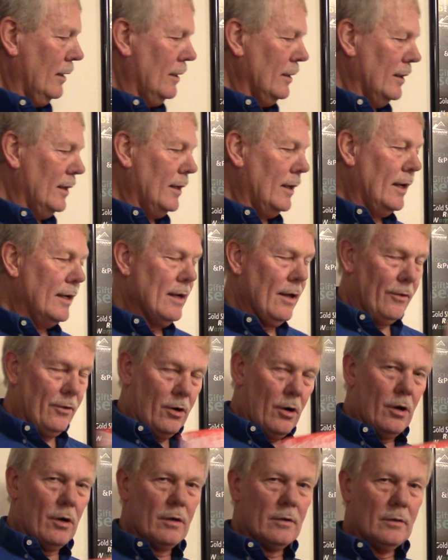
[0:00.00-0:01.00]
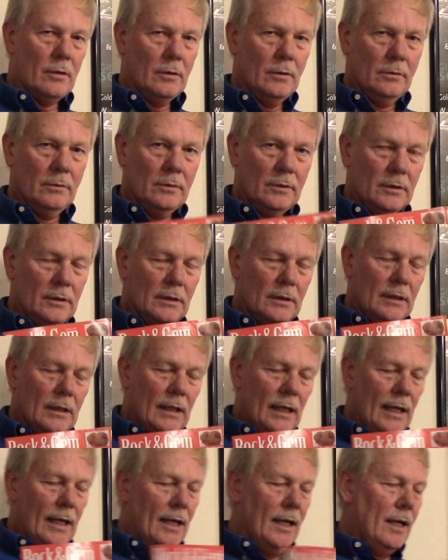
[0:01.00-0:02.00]
another article
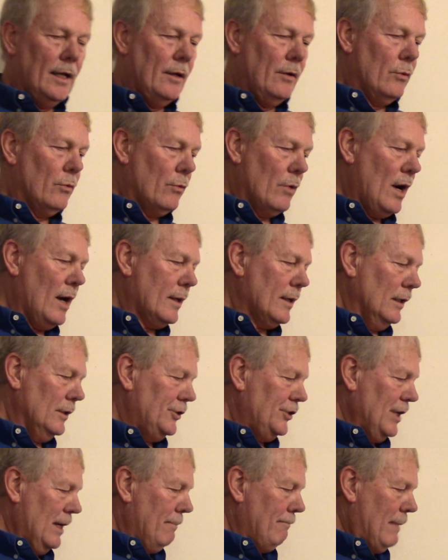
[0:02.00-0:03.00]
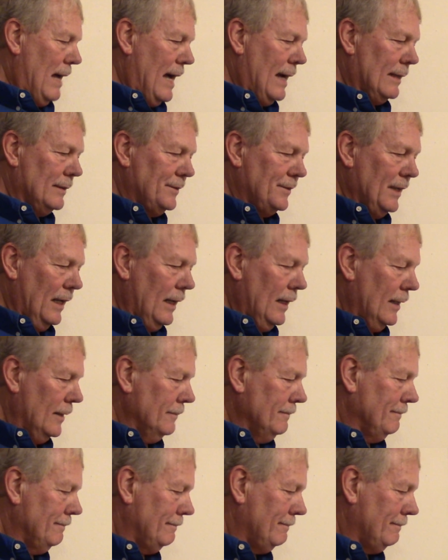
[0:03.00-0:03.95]
in Rock and Gem magazine.